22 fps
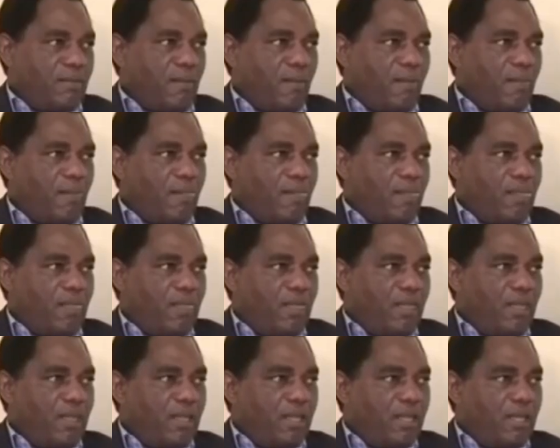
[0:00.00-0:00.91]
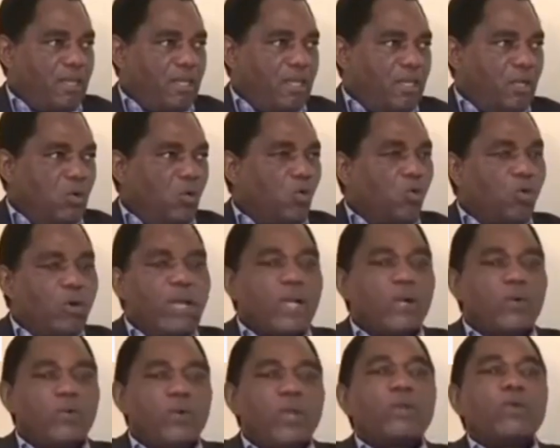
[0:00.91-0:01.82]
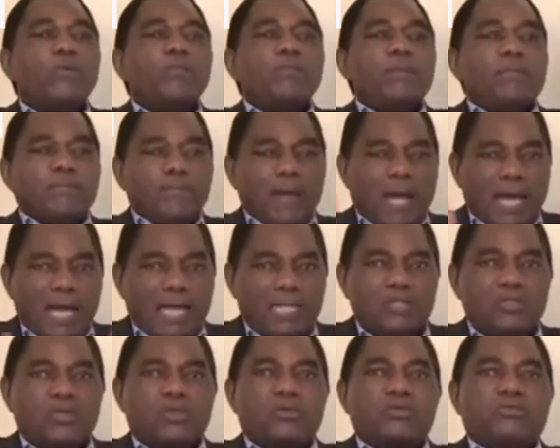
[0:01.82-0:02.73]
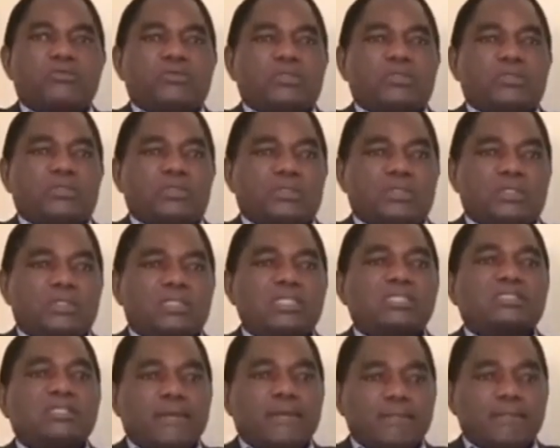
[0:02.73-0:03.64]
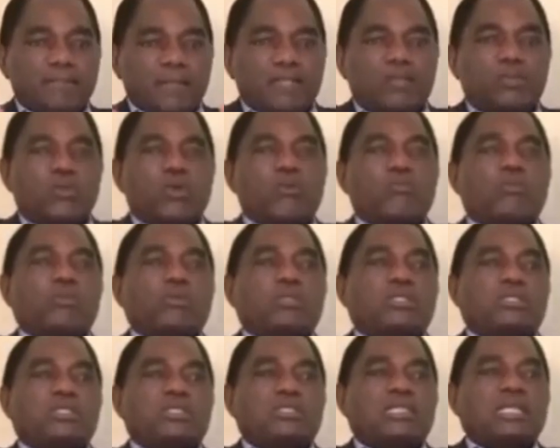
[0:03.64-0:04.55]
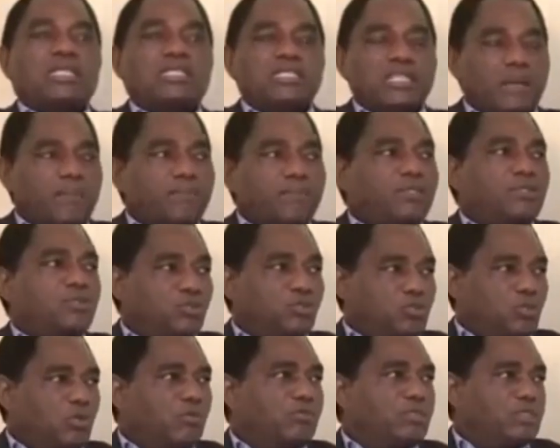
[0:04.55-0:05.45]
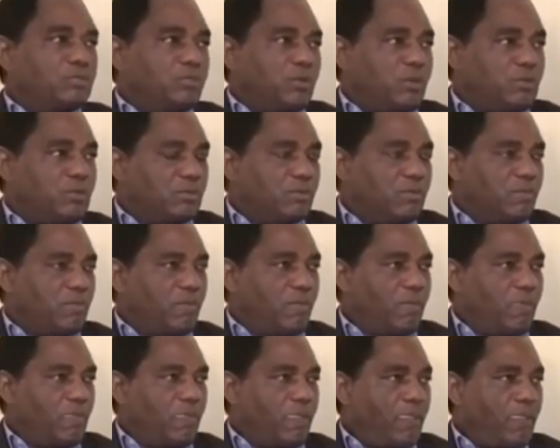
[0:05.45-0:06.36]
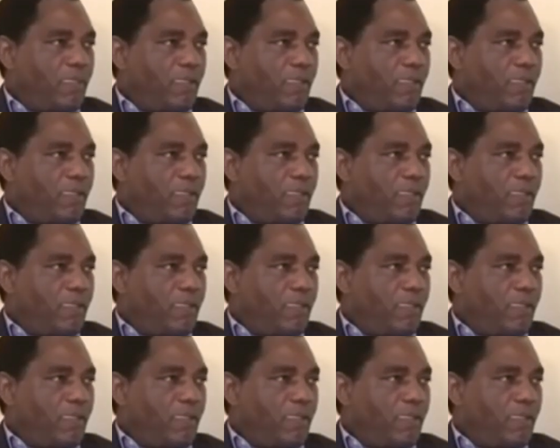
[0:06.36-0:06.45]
Zambia. We will be part of the Zambian community's attempt to solve this problem.